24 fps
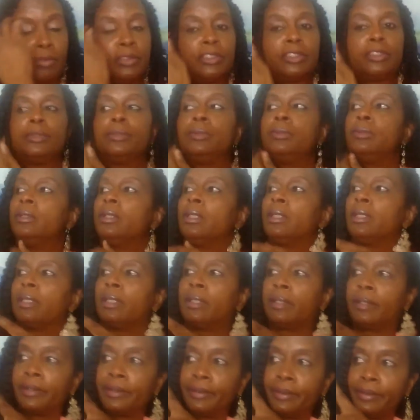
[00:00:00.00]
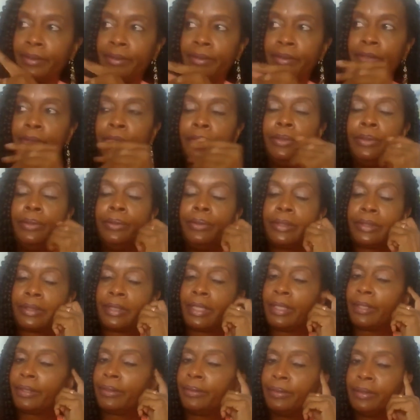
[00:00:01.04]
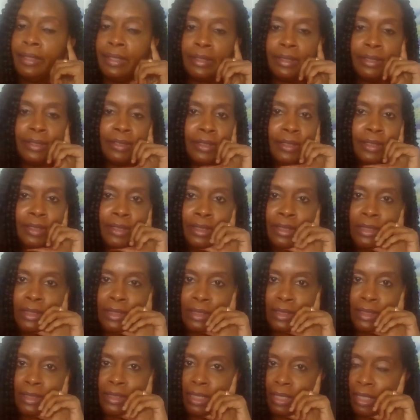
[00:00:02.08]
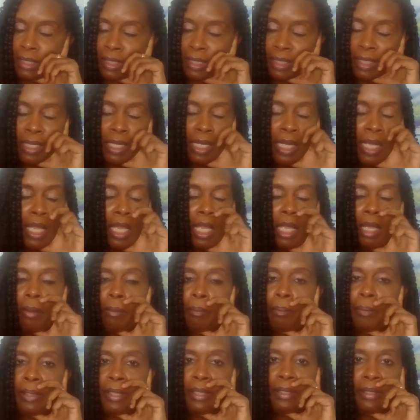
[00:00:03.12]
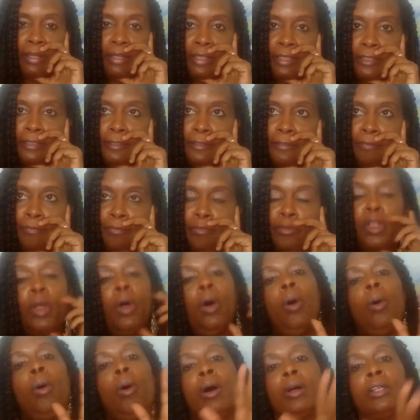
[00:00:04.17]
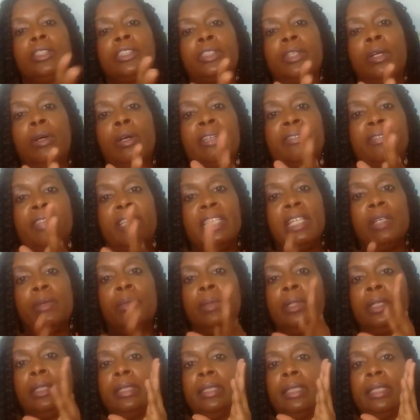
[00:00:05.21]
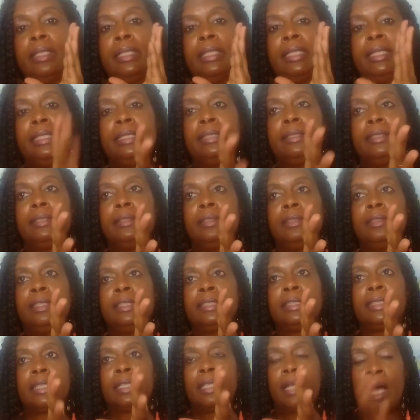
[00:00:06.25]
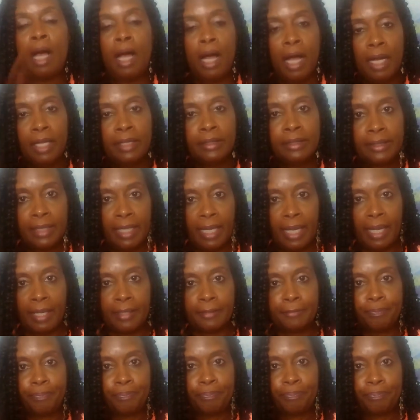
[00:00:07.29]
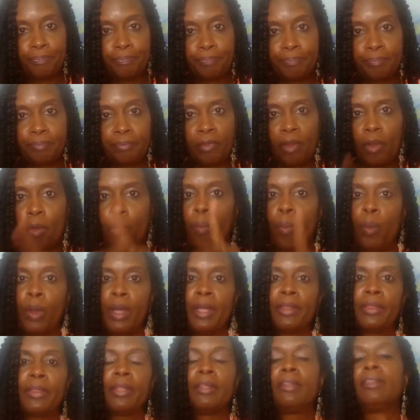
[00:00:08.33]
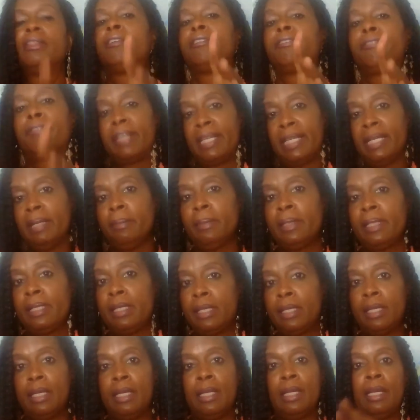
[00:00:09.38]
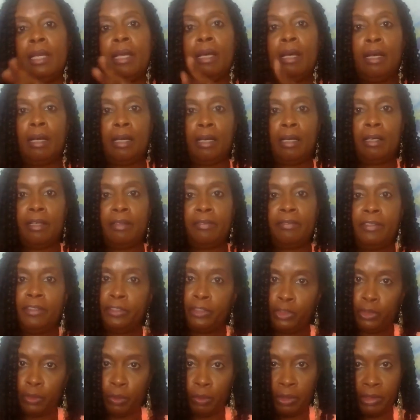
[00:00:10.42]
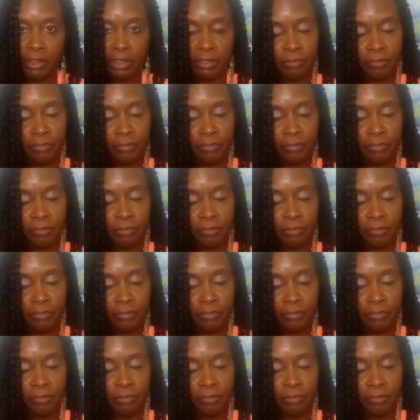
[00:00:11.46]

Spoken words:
to the news cycle, and it's sickening. But also, if anyone is in contact with the family of George